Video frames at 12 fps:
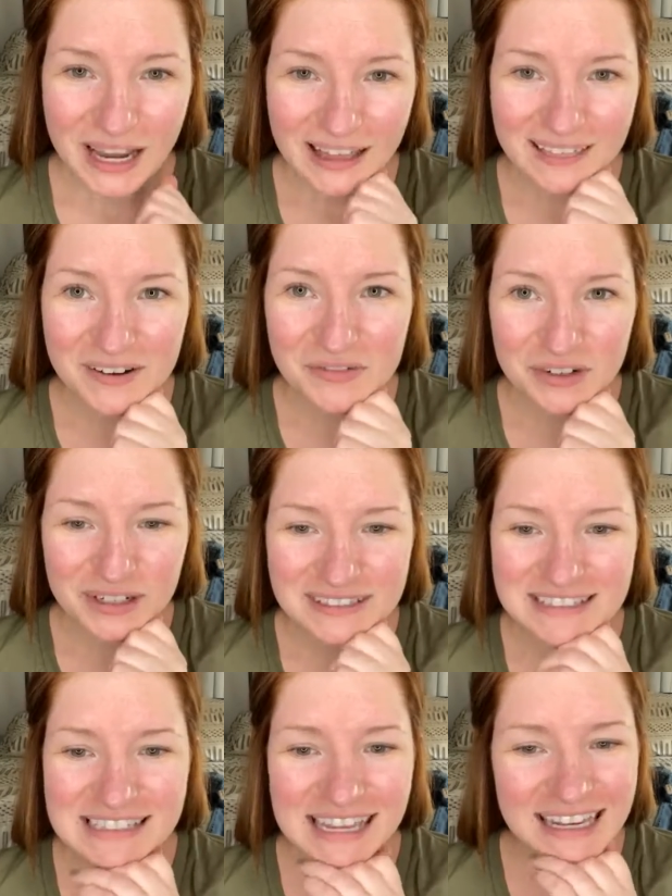Hi there,
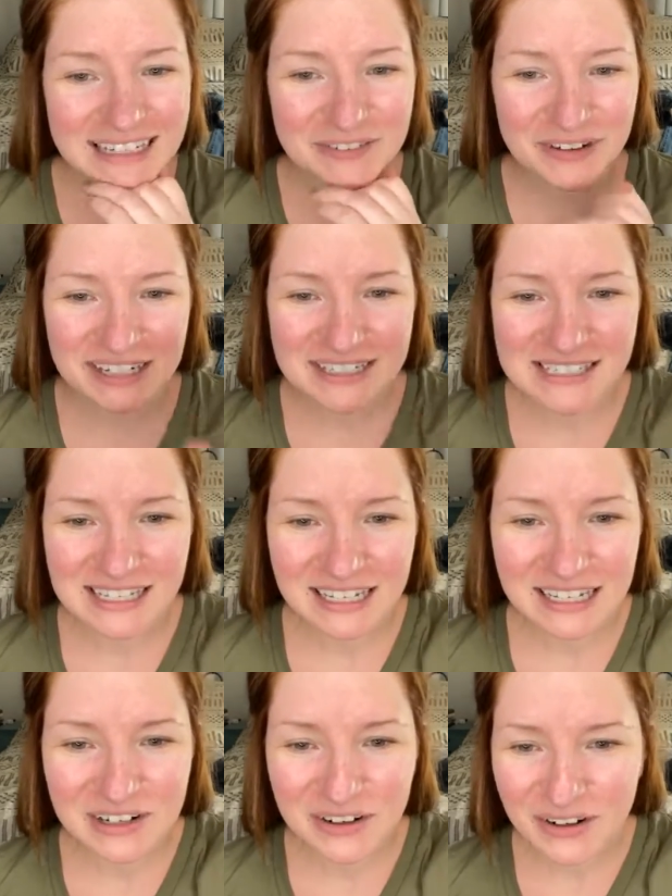friends. Katie Rex
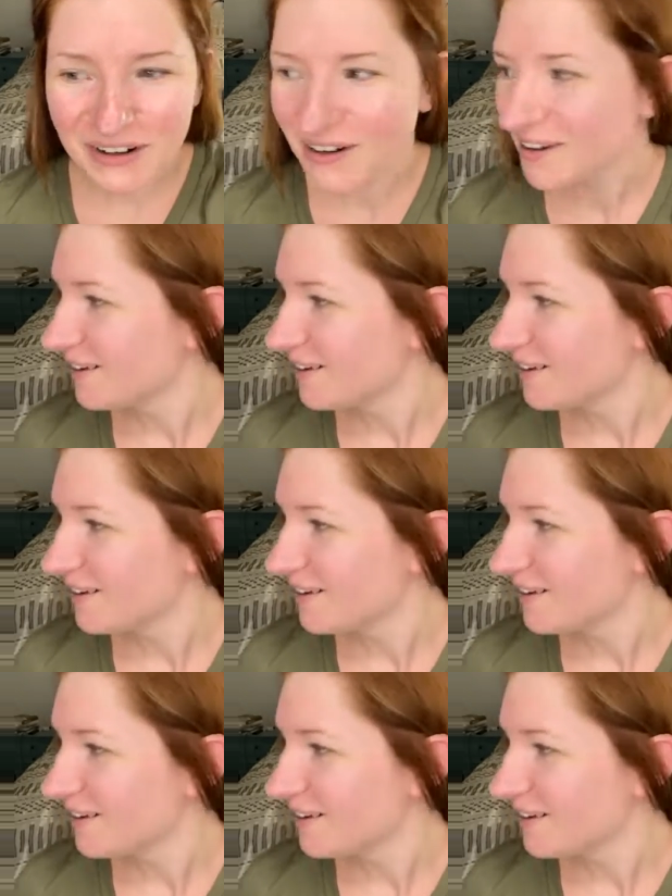here.